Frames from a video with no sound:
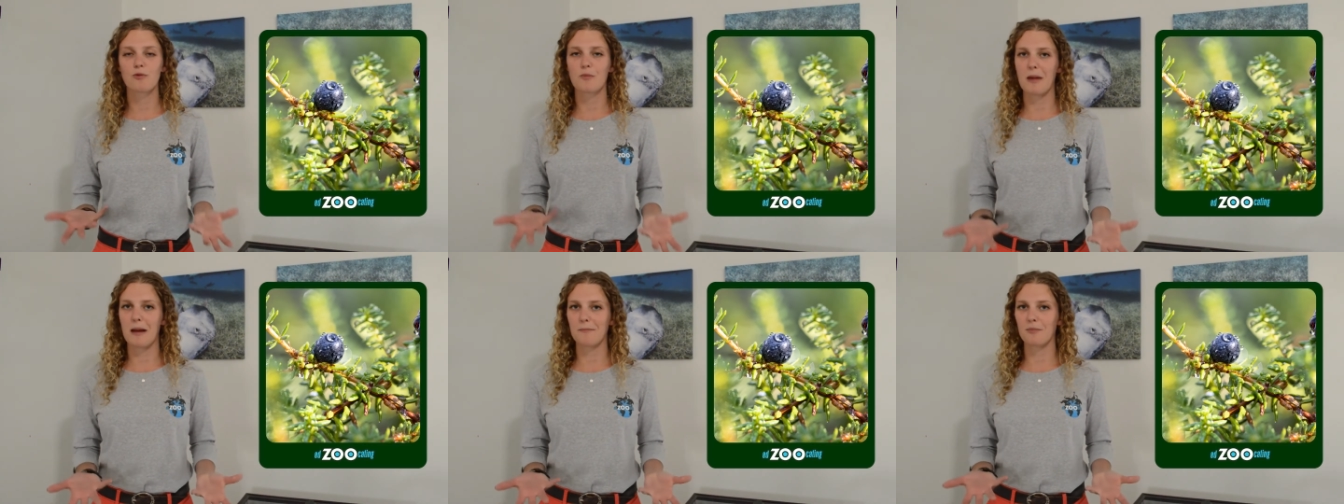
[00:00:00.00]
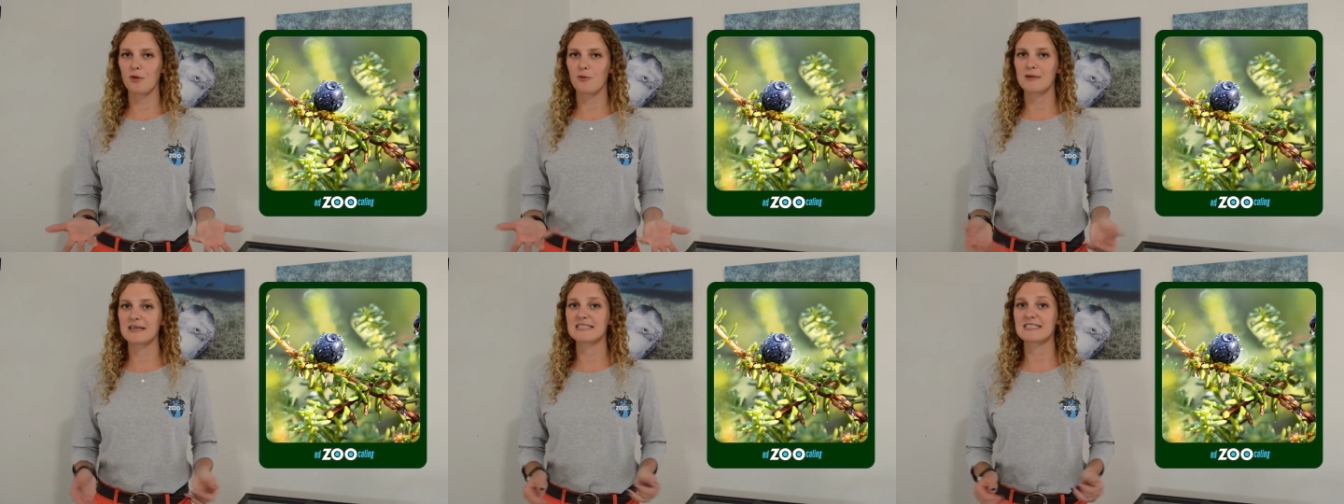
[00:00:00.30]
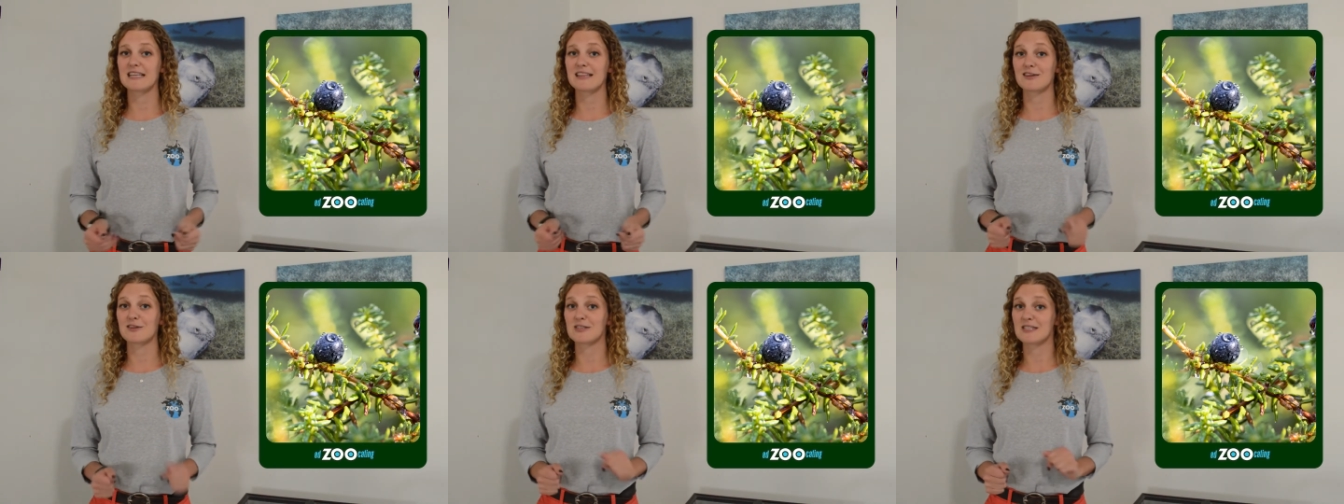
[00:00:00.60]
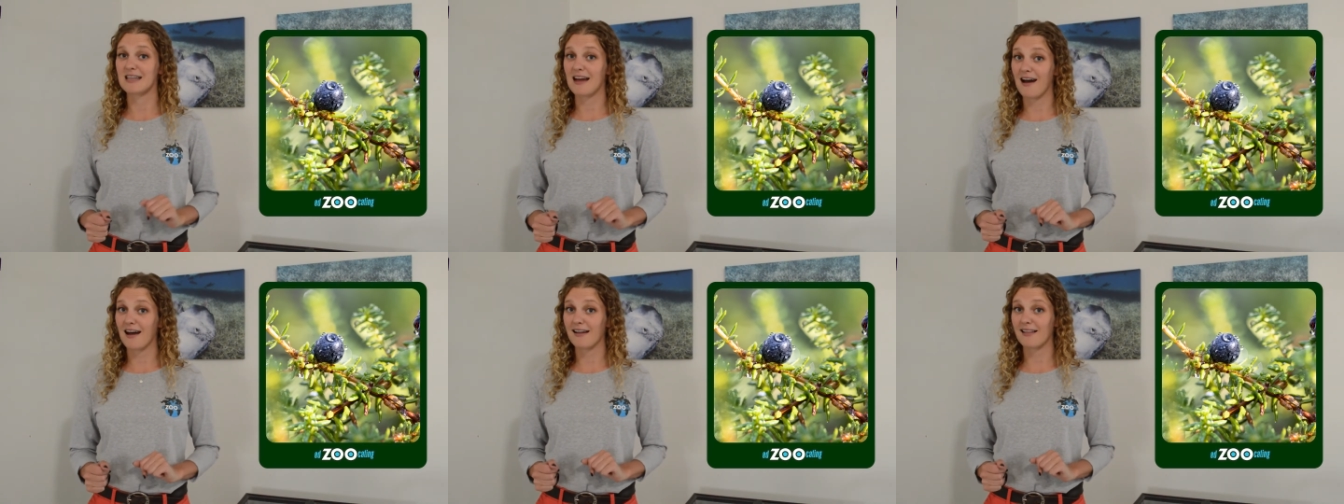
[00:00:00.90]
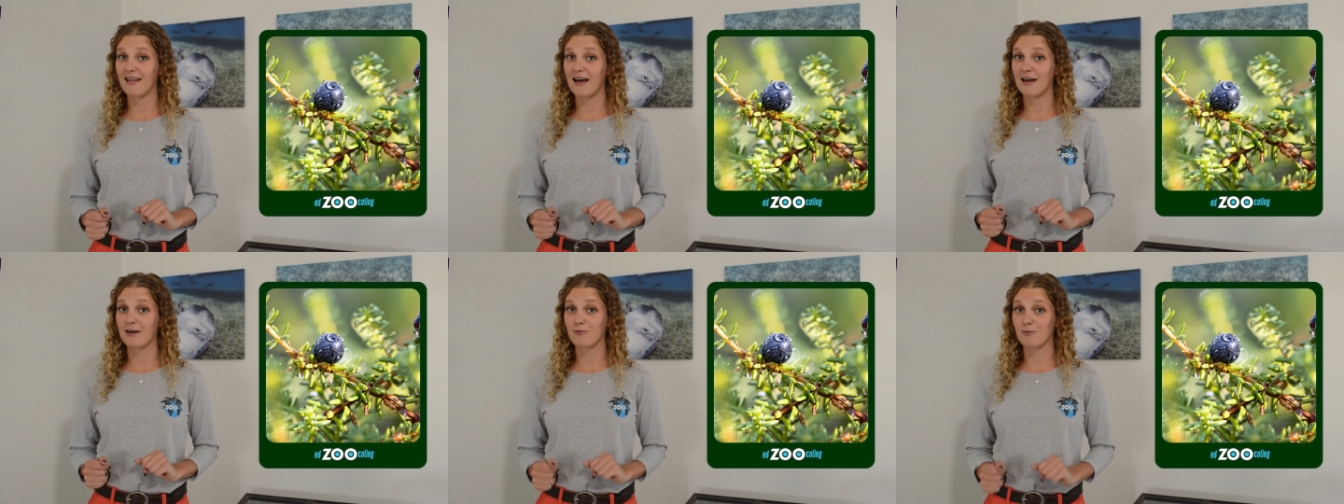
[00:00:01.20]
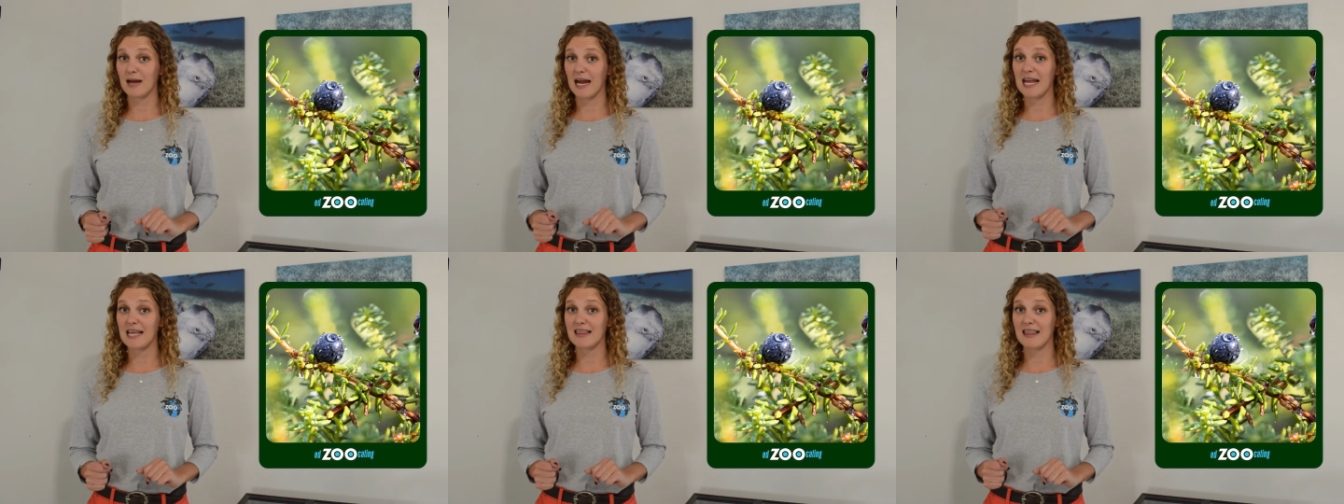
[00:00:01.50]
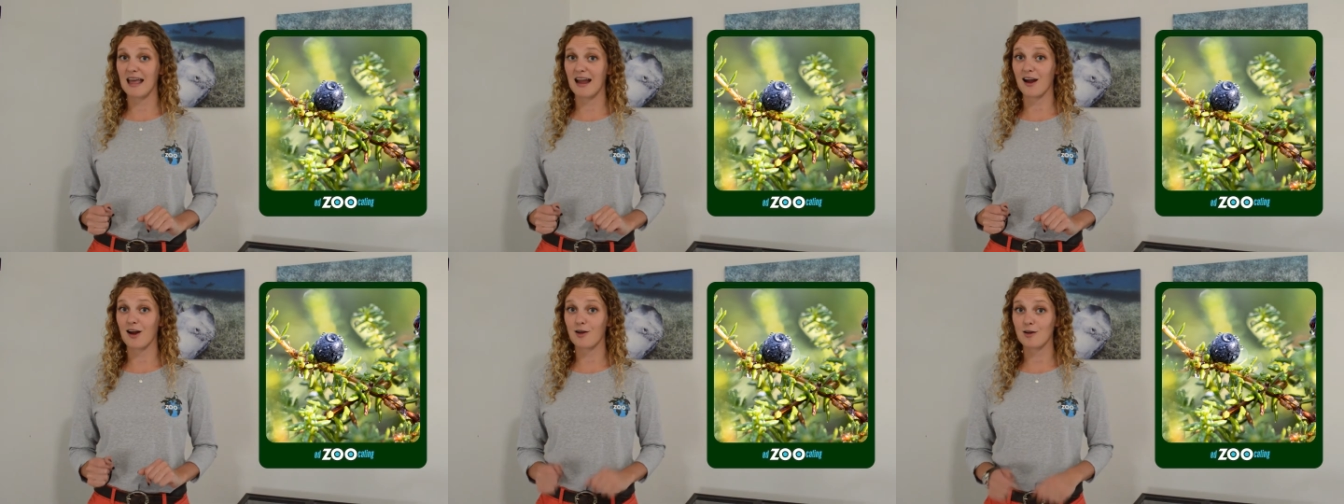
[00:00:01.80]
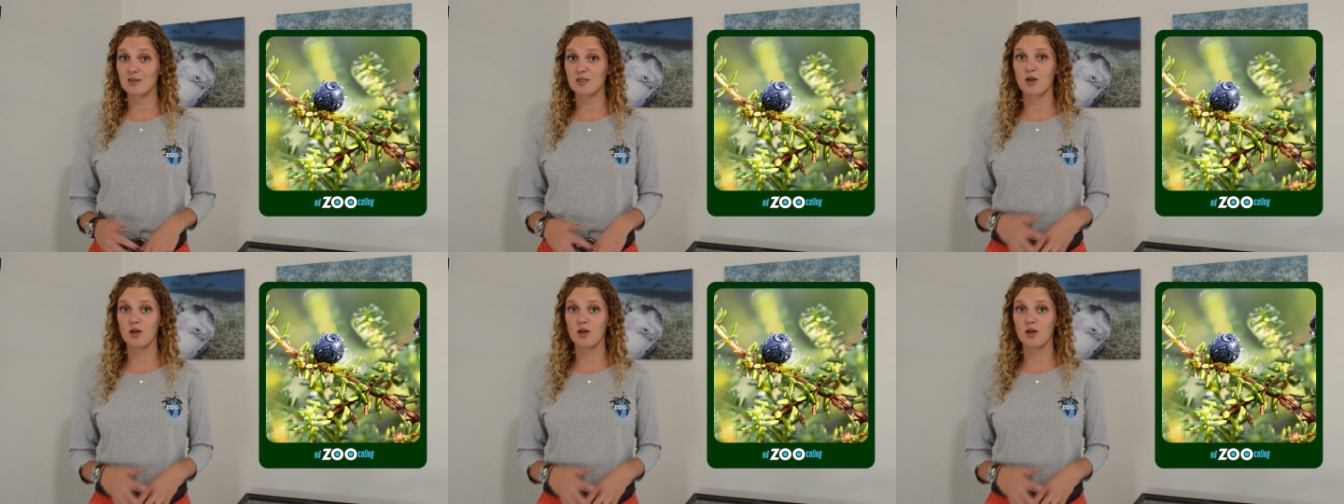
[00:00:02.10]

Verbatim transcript: Remember, we said there's not a lot of rain there.